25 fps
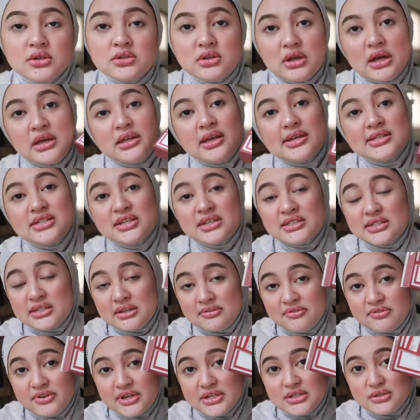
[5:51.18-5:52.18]
So I just
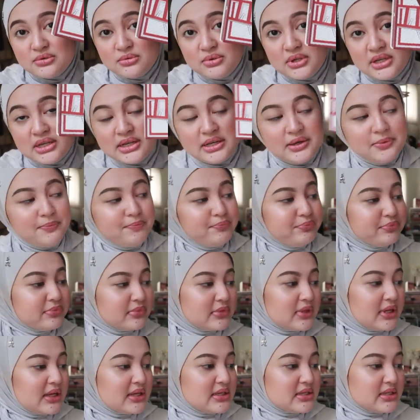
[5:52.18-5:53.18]
received this today.
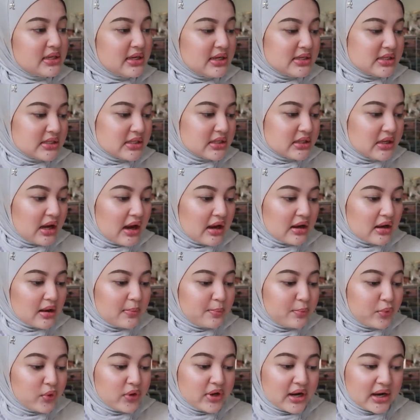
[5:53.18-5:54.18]
This is Dark
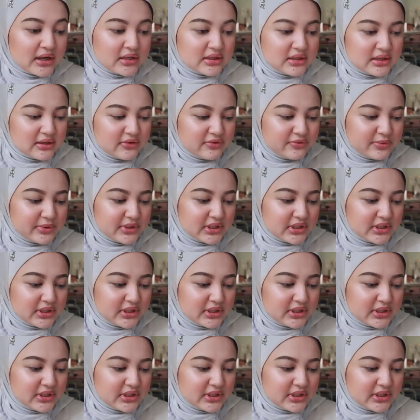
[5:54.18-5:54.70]
Productive